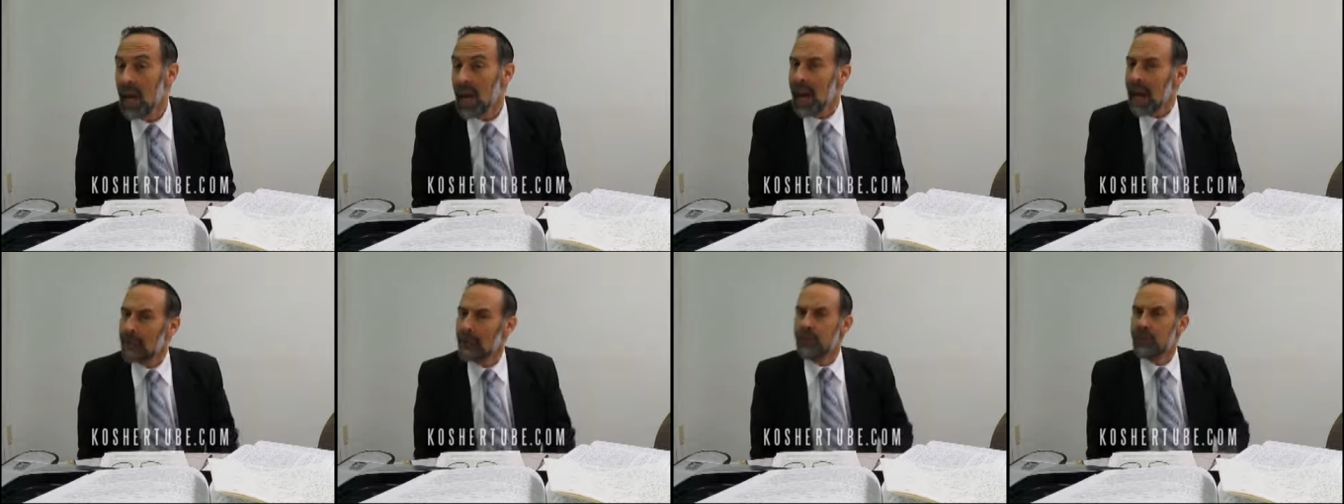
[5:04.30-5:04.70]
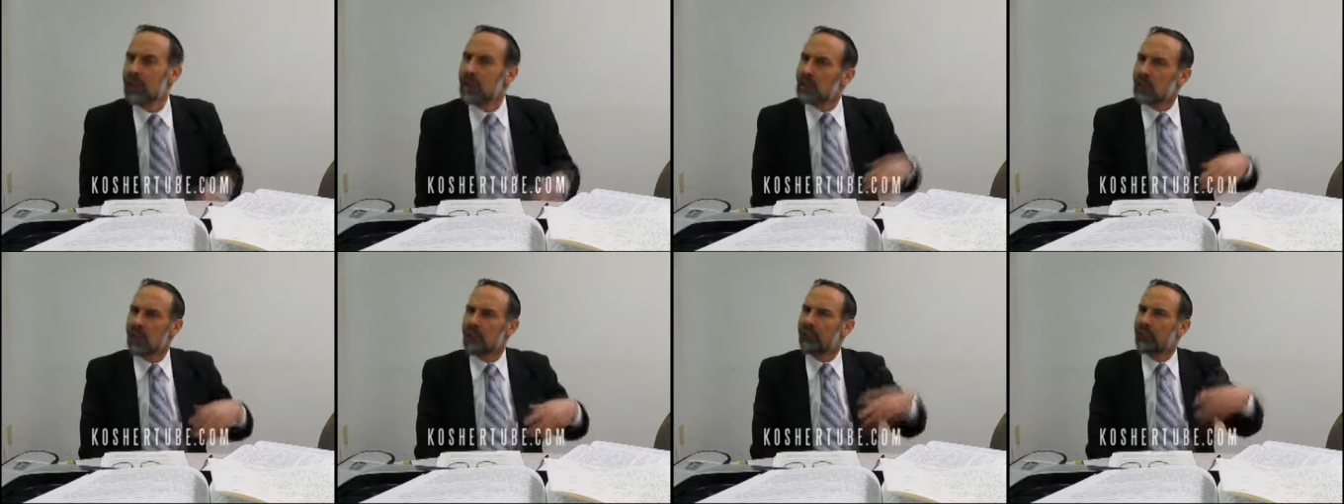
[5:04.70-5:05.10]
And Rav
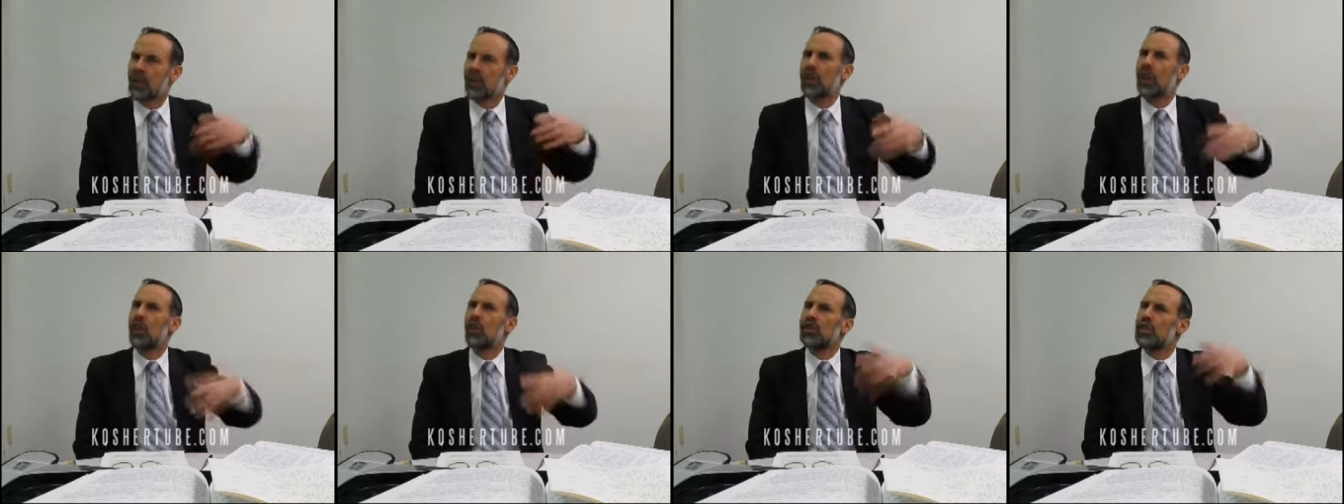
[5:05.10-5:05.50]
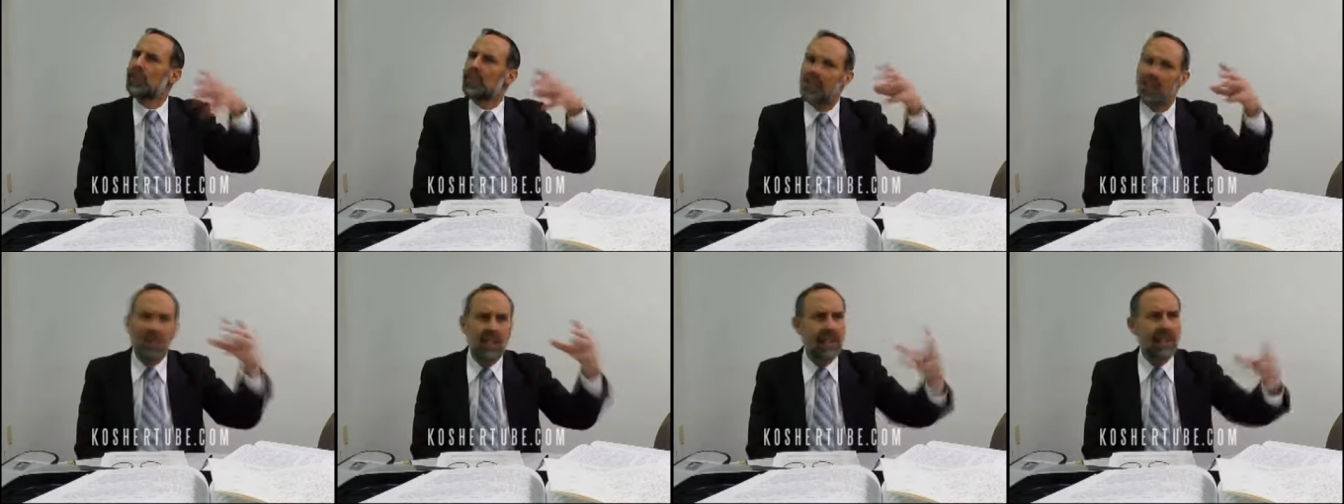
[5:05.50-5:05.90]
Shimshon first goes
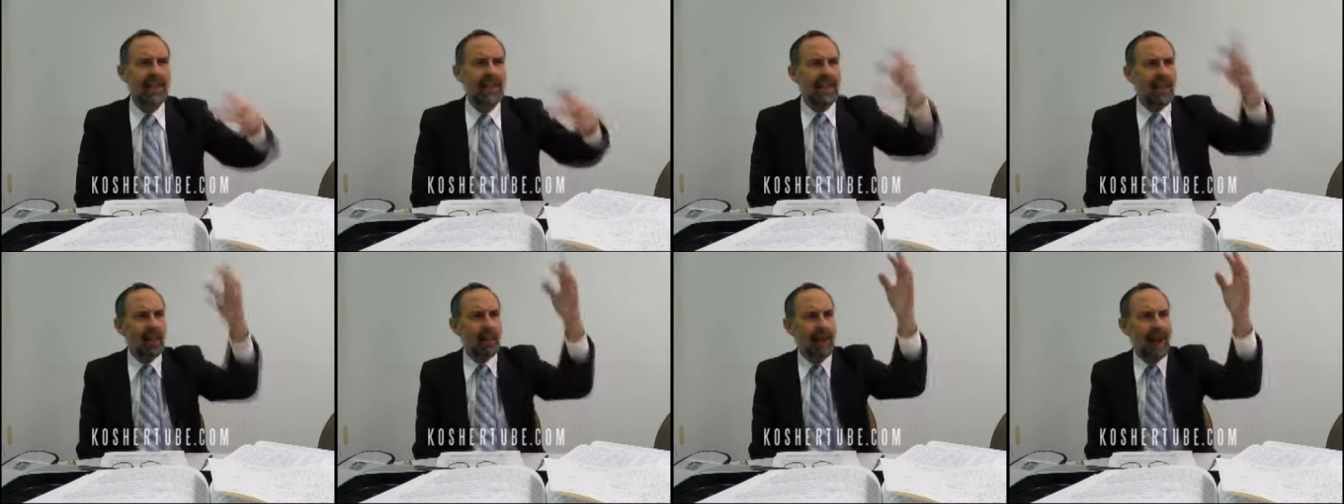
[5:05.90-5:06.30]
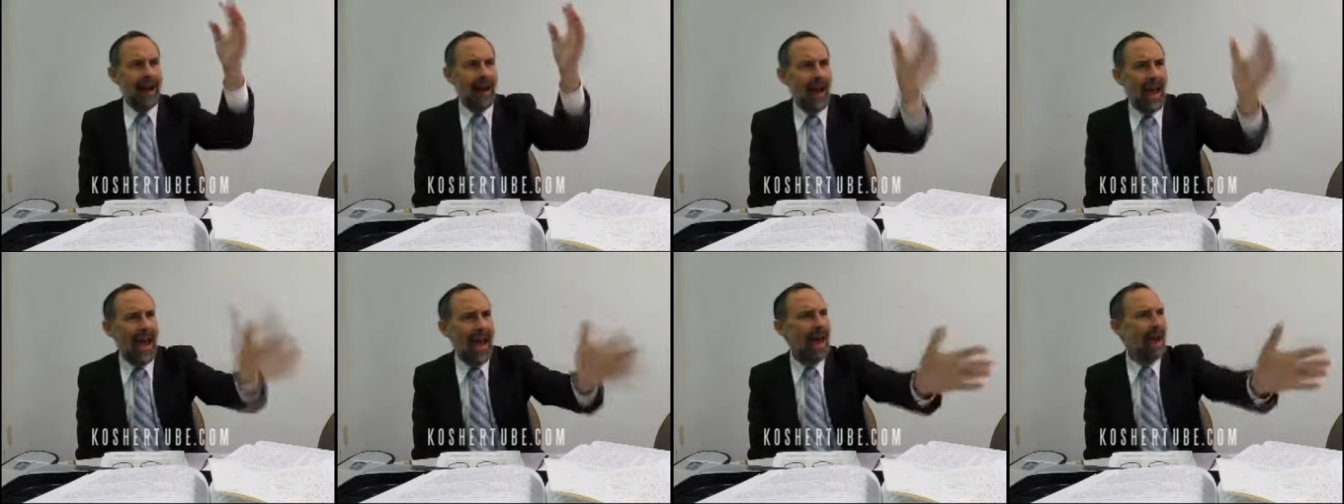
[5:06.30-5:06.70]
into detail
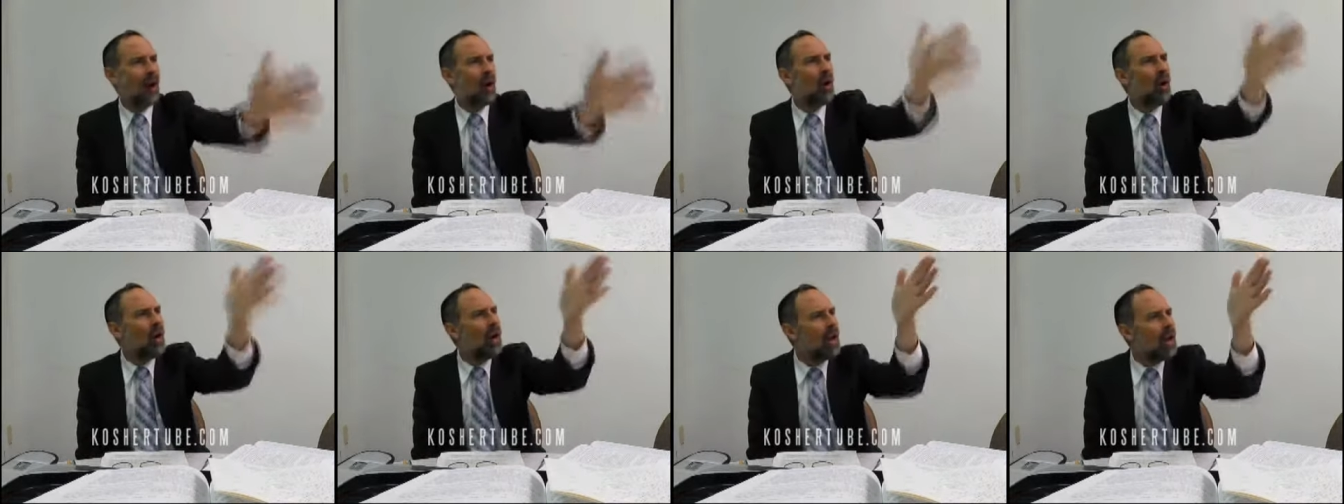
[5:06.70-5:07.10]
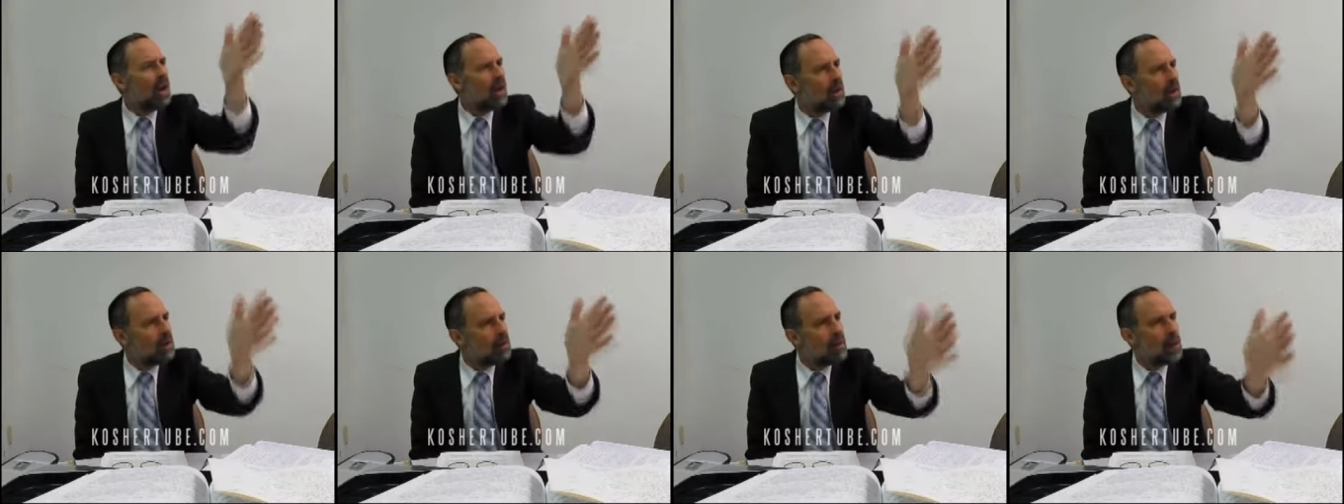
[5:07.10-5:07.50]
about how
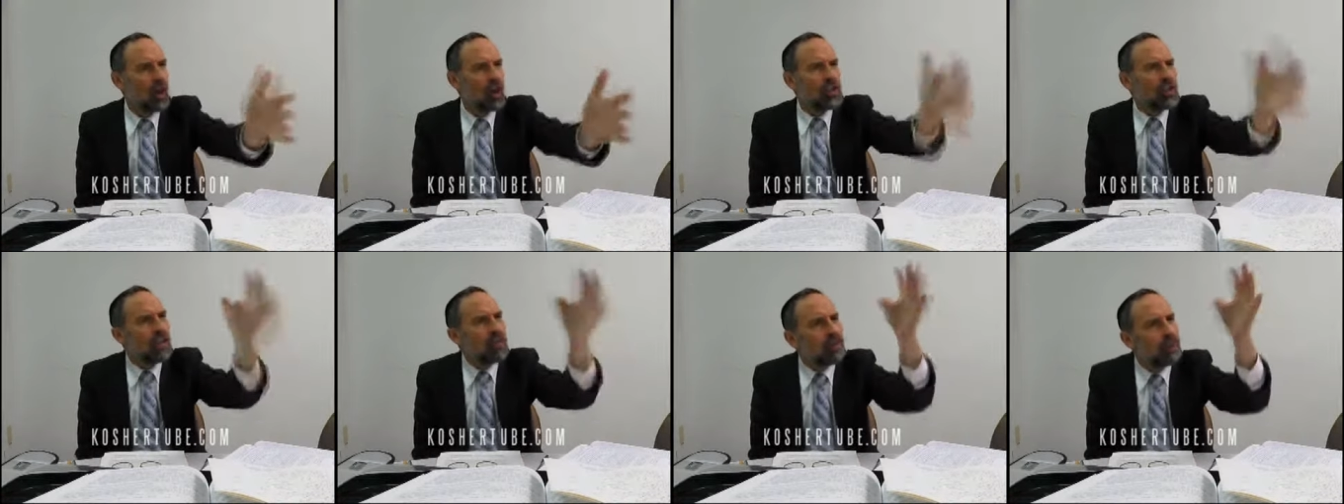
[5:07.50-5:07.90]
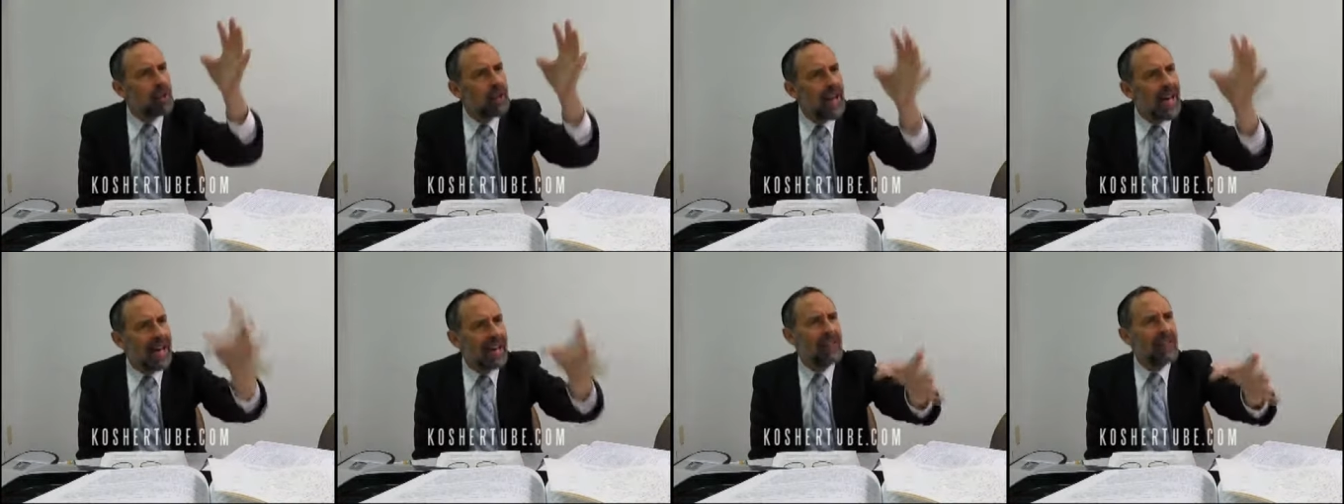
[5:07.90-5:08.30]
Yosef
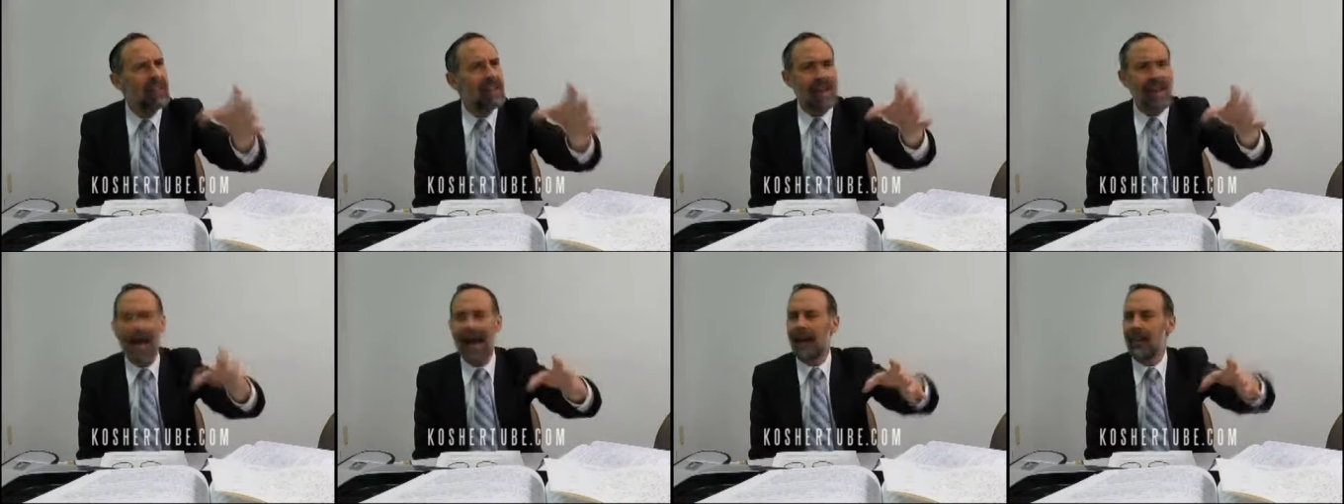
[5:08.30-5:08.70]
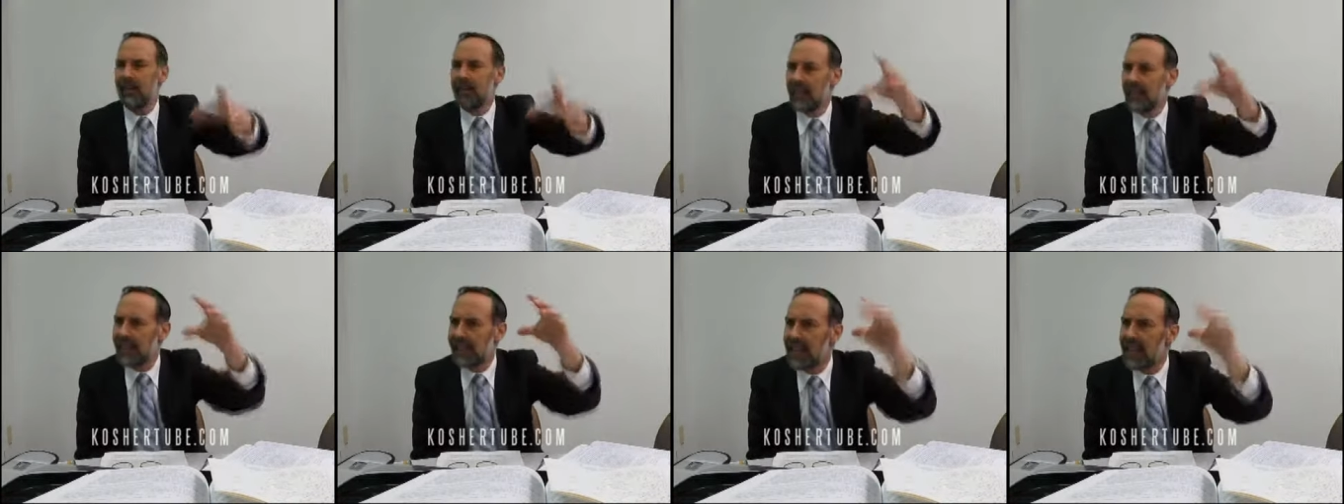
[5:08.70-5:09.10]
planned this out.
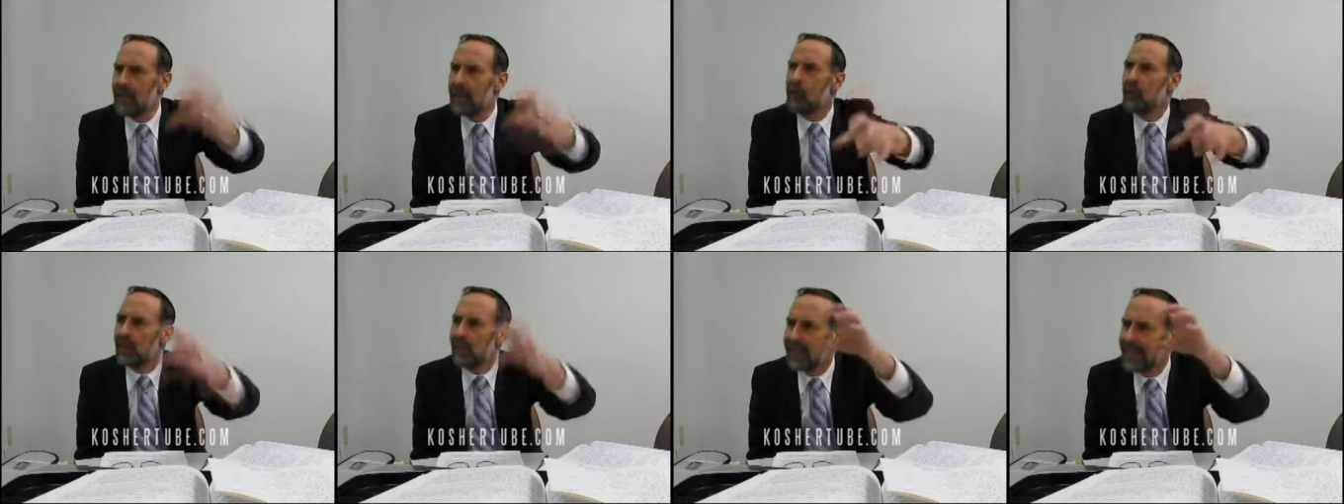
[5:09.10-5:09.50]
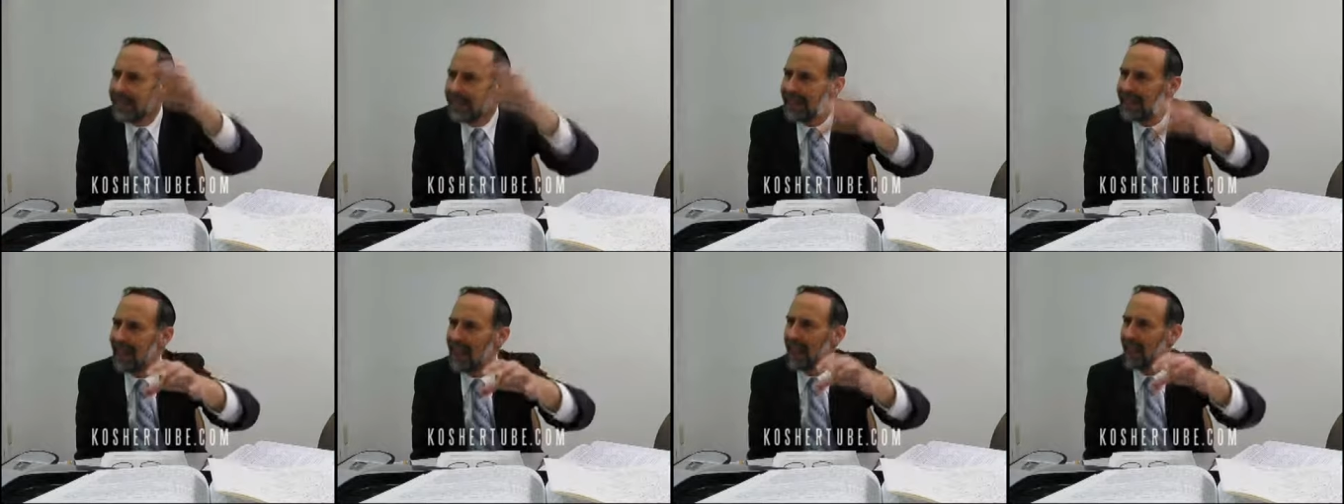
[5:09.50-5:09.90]
The scheme was
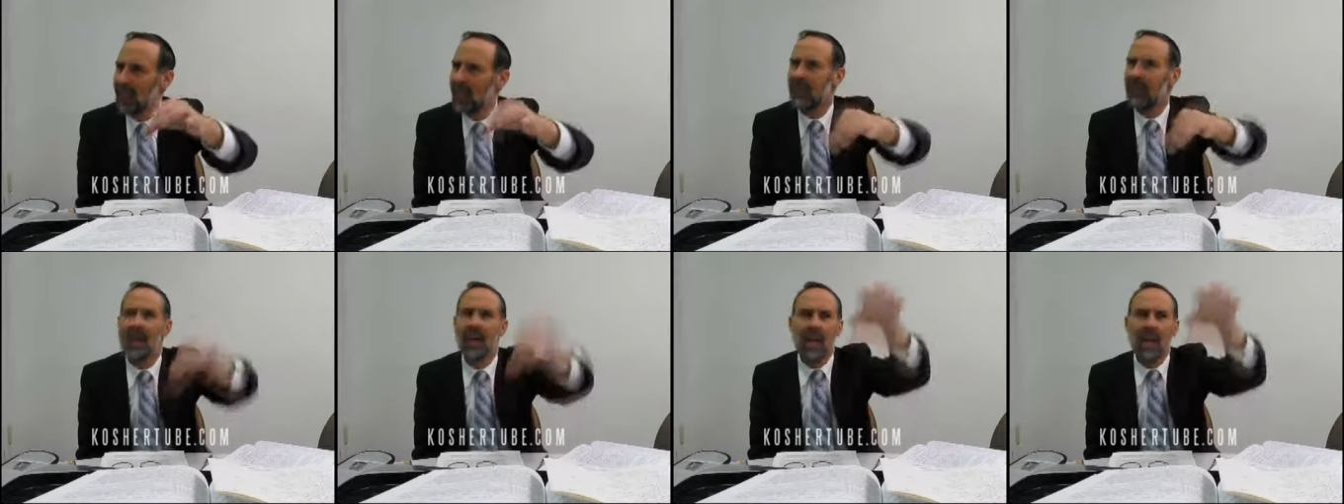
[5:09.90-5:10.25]
detailed.